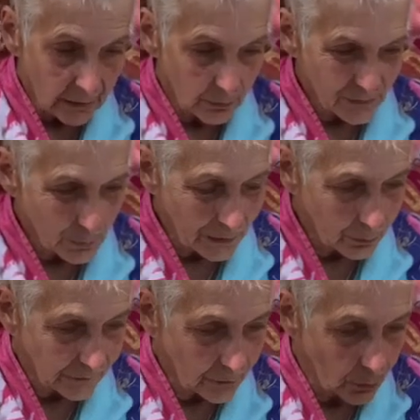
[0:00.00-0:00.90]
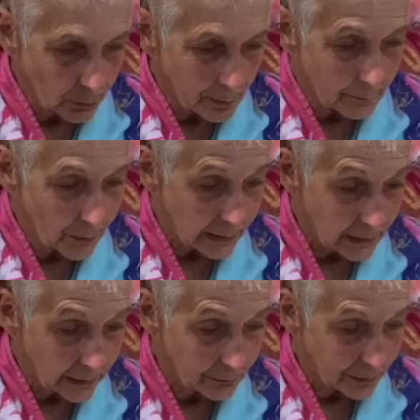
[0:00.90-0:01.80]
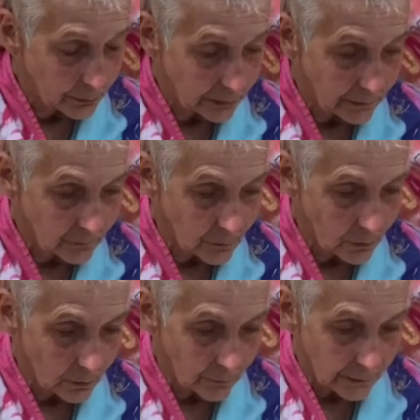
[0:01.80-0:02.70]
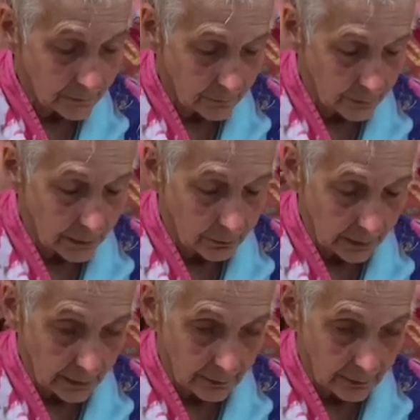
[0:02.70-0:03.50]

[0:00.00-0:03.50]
And it was when it was cold. Remember at night when it would get so cold? That's when I would